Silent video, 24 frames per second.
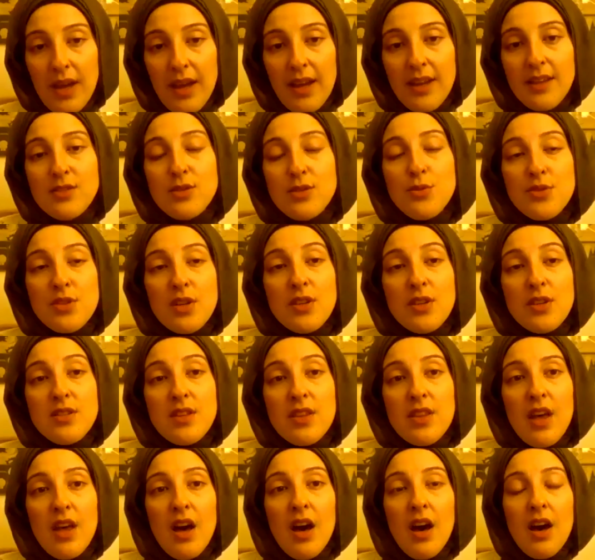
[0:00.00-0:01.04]
So it's because
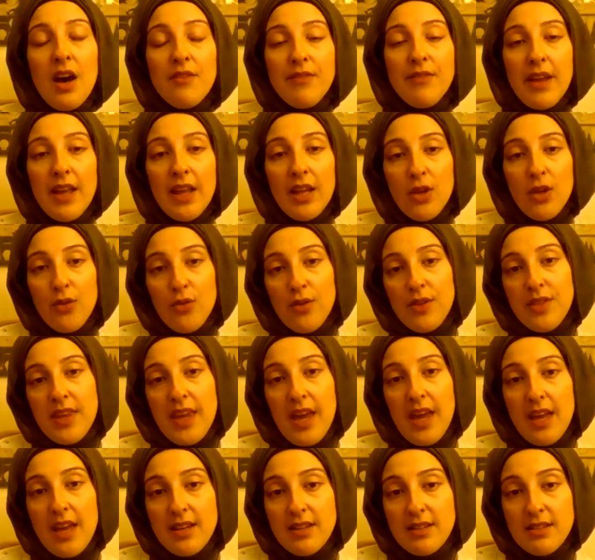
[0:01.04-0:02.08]
of the heart failure in the
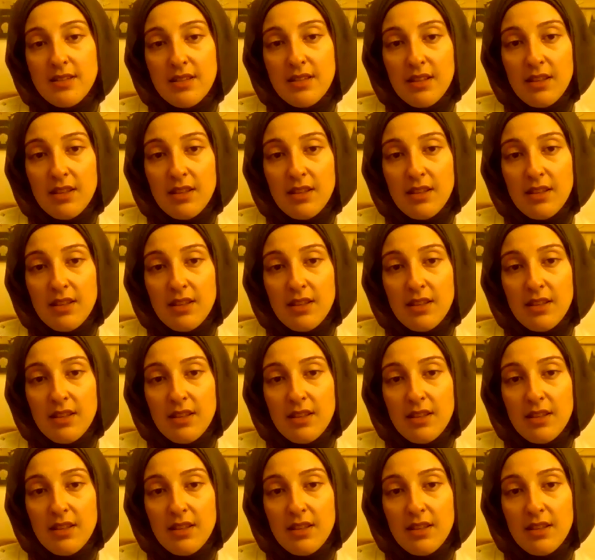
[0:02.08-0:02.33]
end.